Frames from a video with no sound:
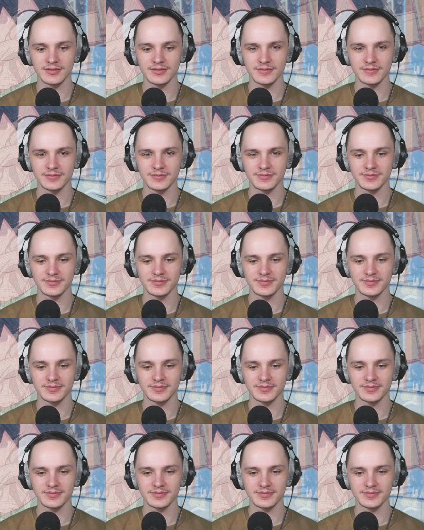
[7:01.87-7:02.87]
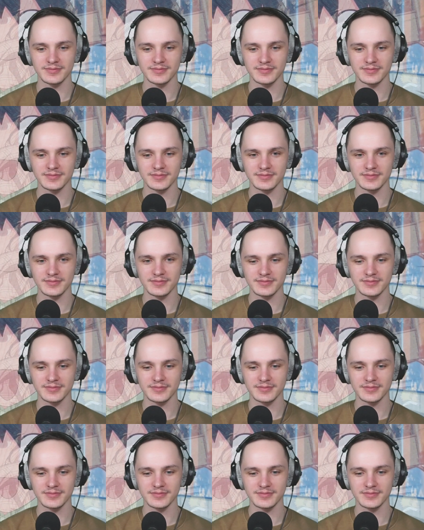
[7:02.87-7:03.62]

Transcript: No one is speaking in this clip.